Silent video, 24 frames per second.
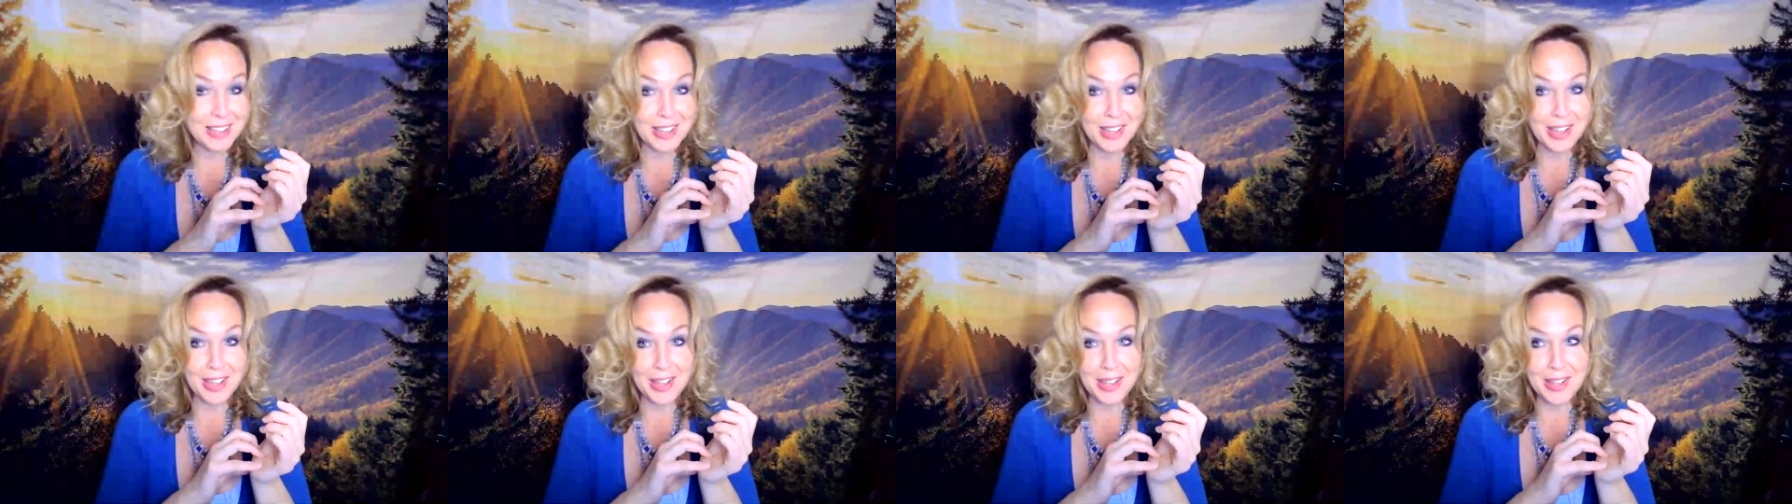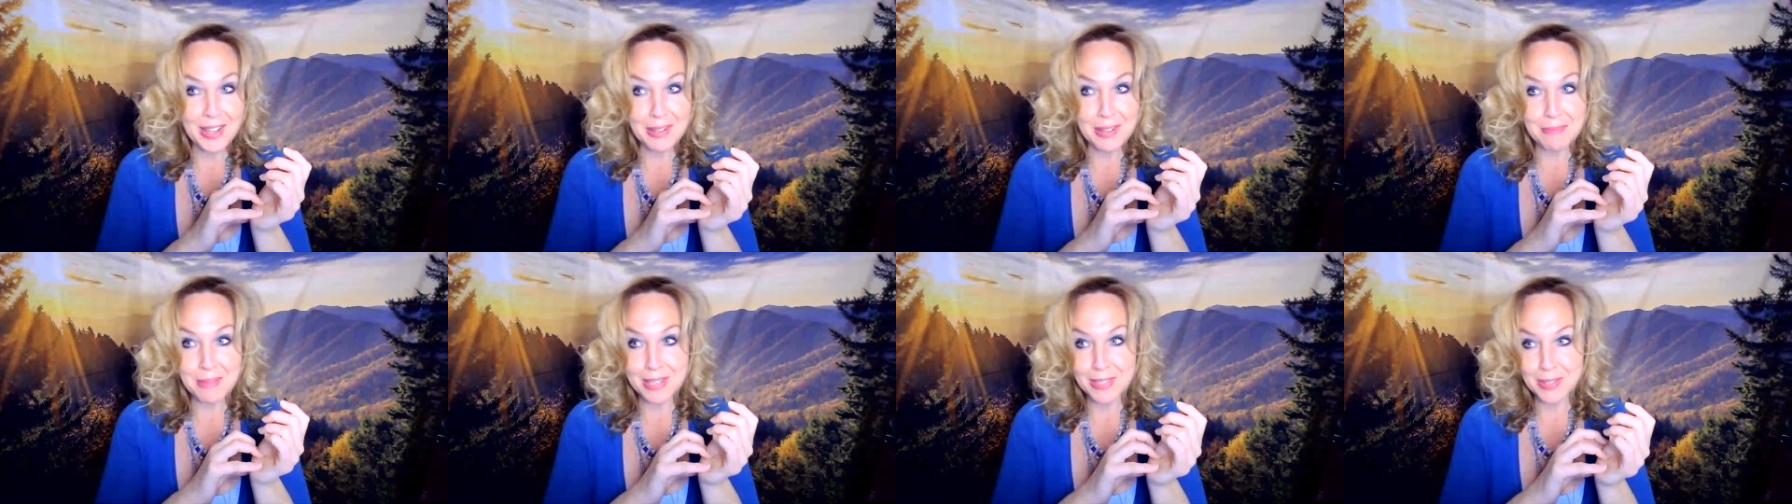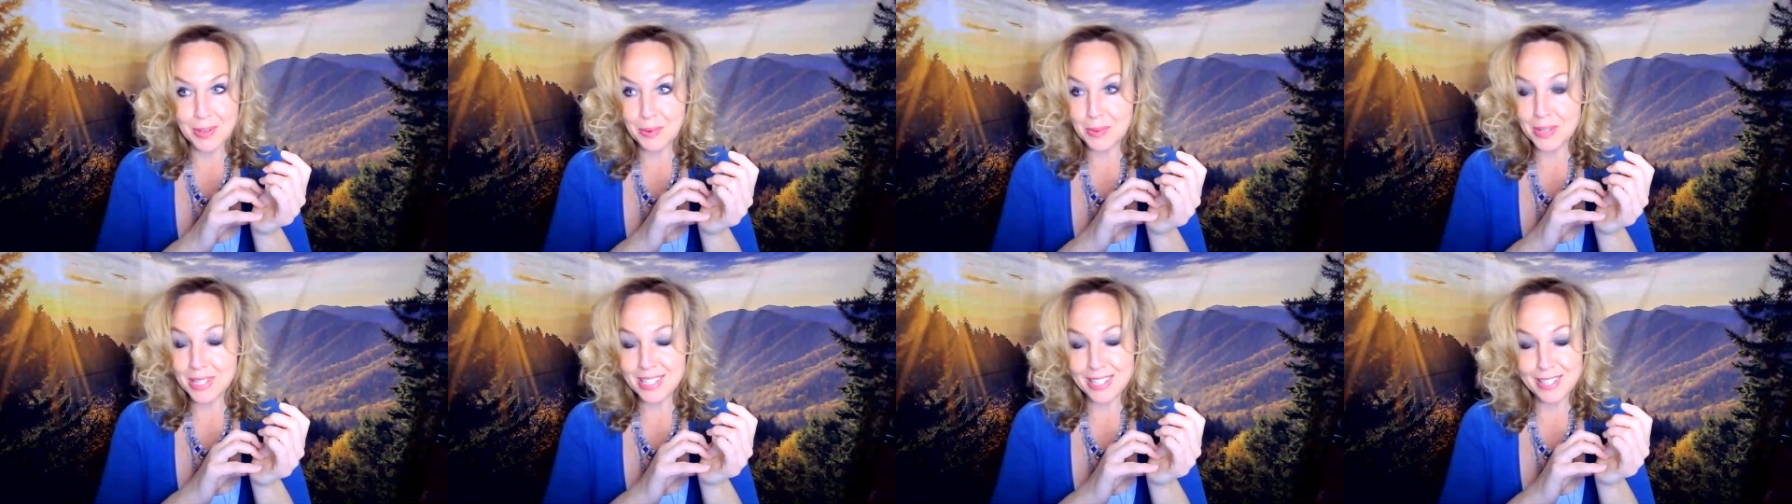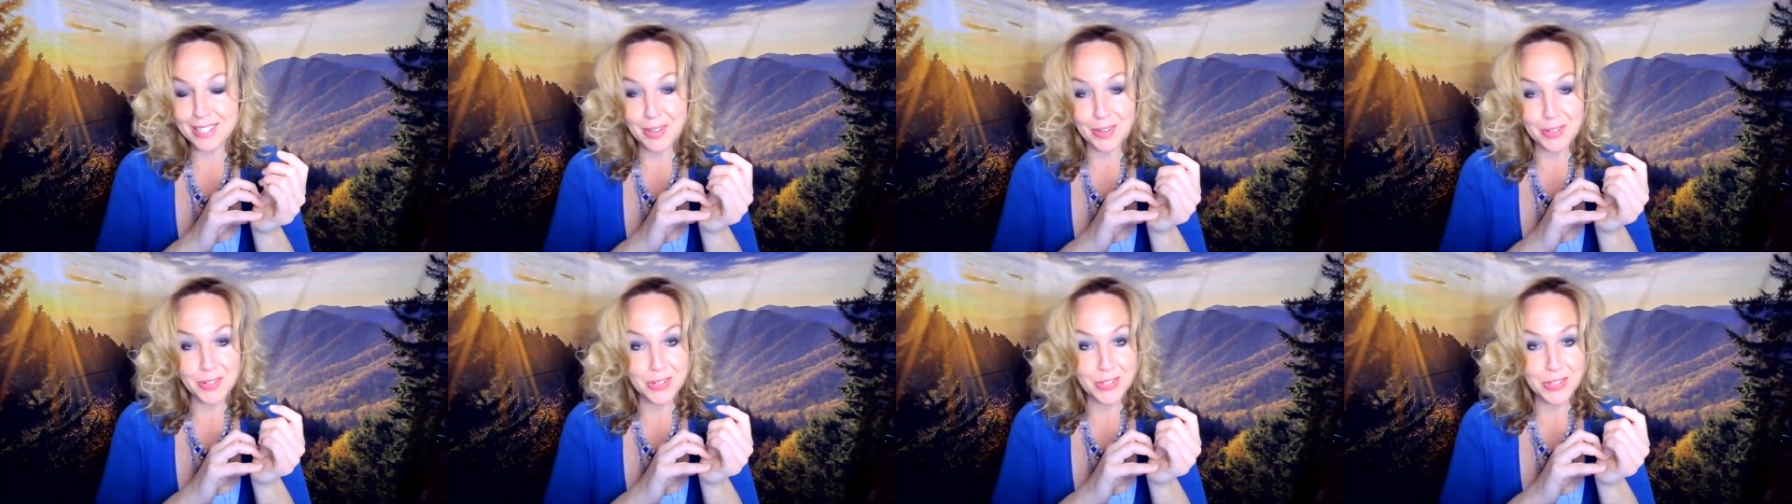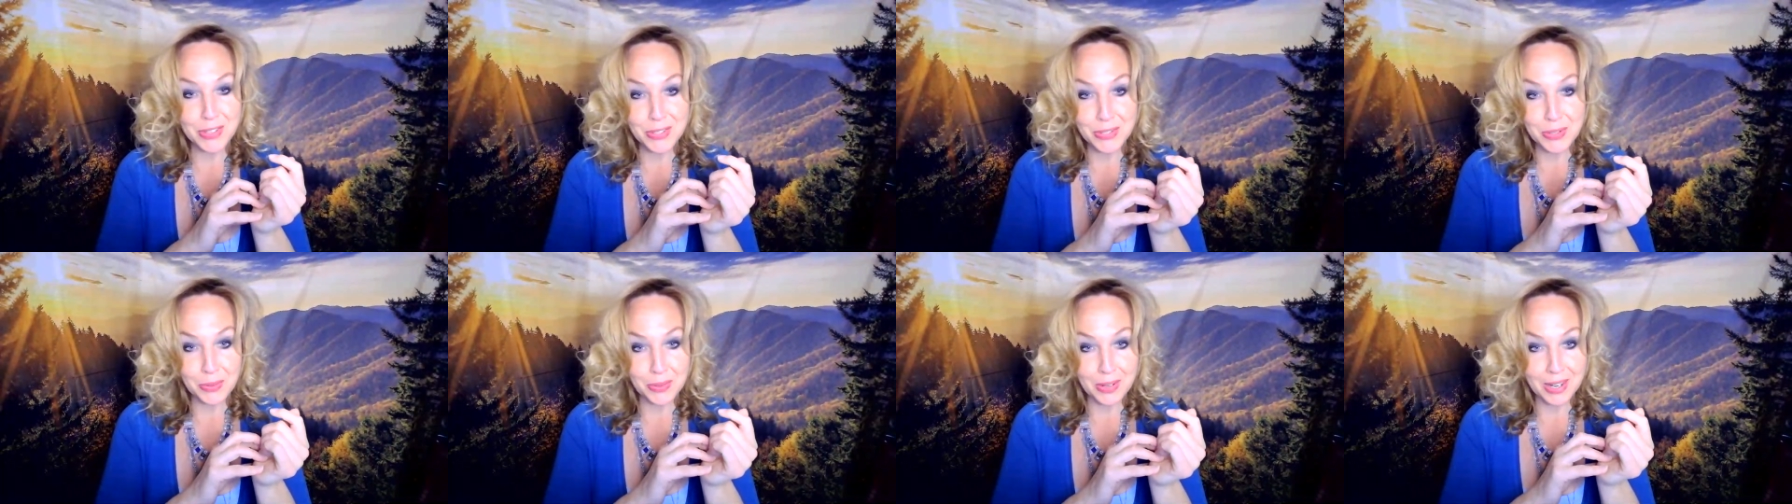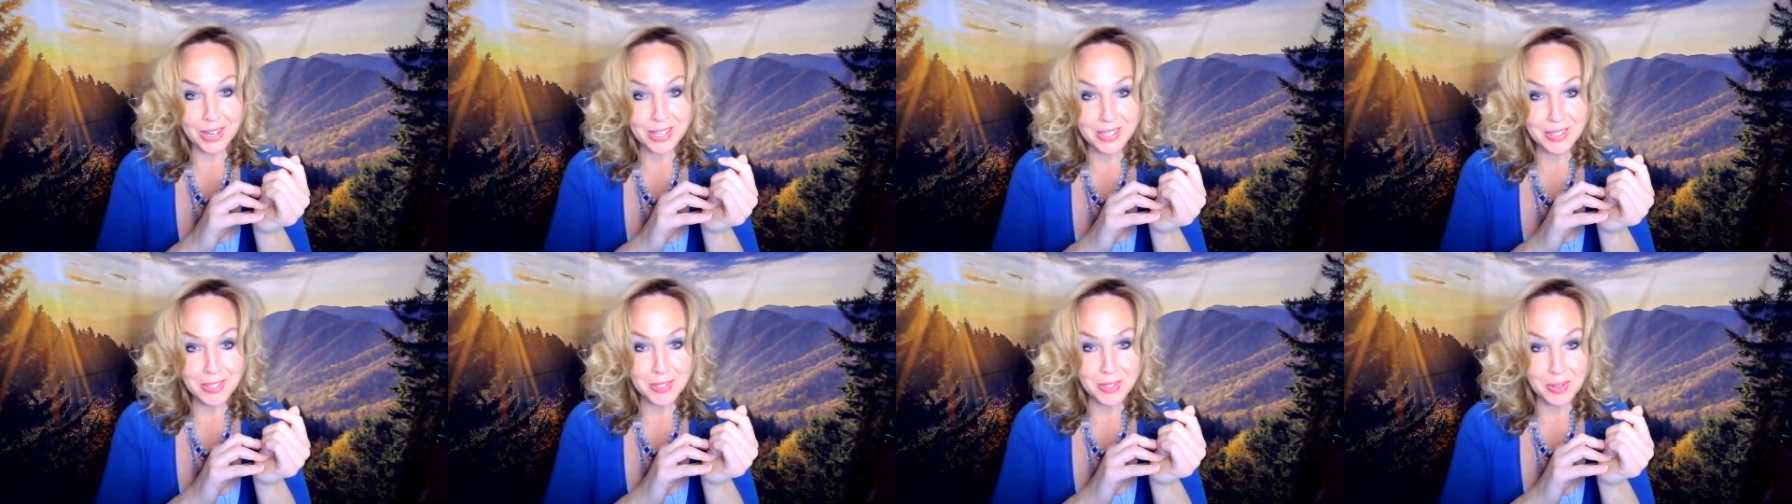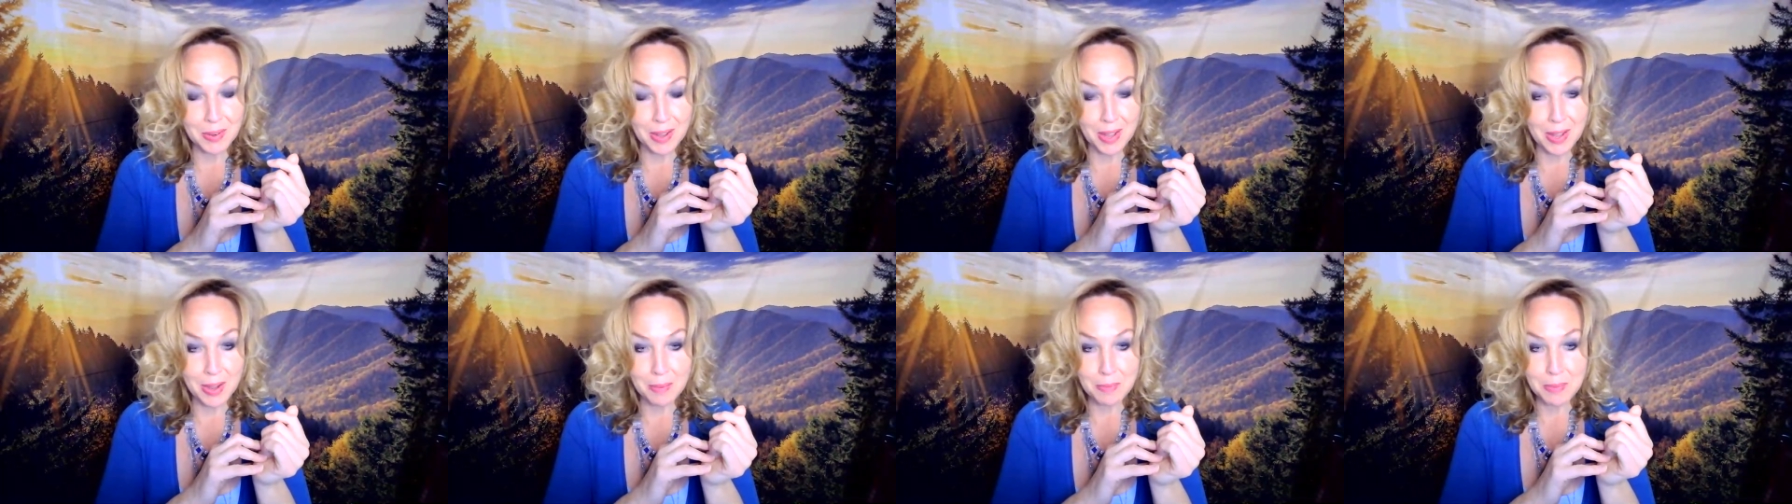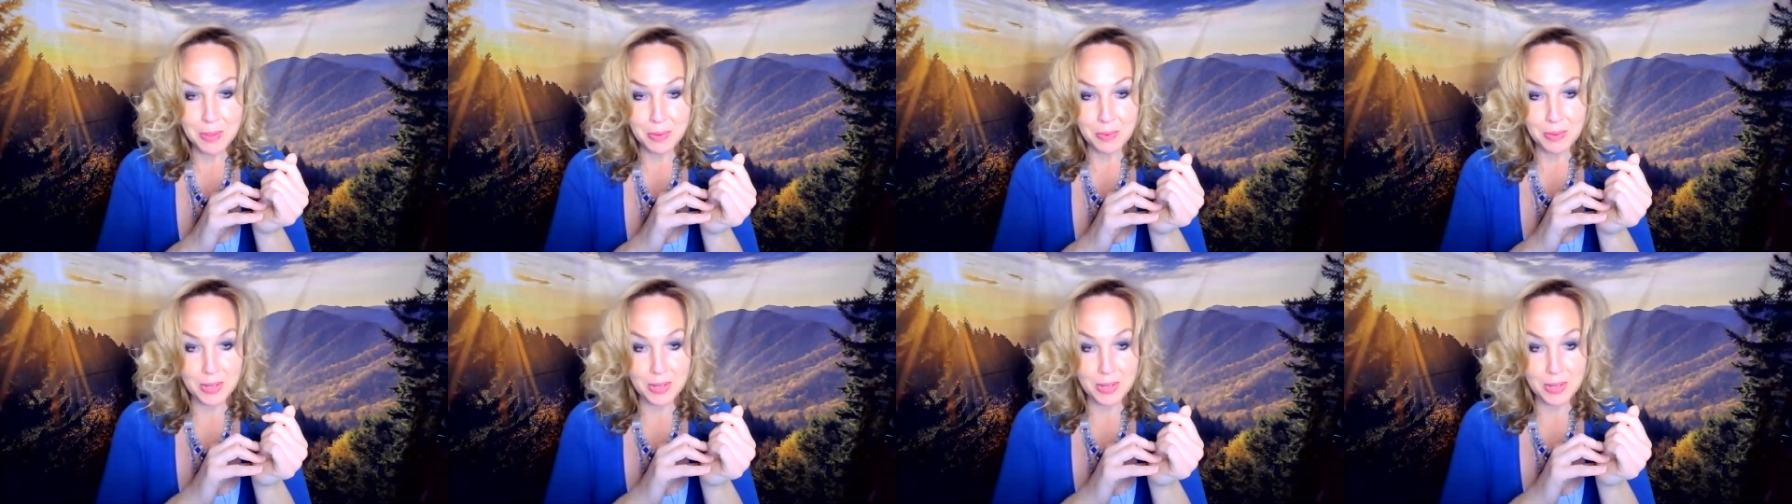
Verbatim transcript: Um, as always, these are just stories. So I hope you